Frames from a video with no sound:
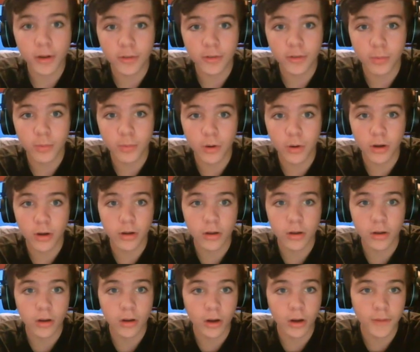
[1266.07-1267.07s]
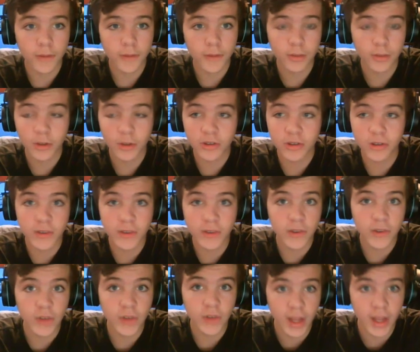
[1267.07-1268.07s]
support on the Switch is
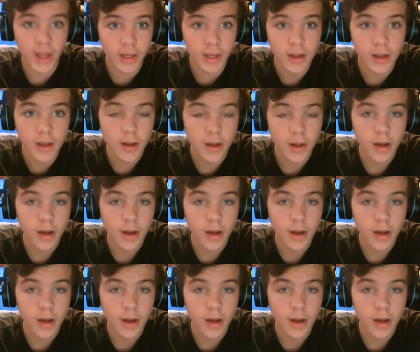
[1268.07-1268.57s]
insane.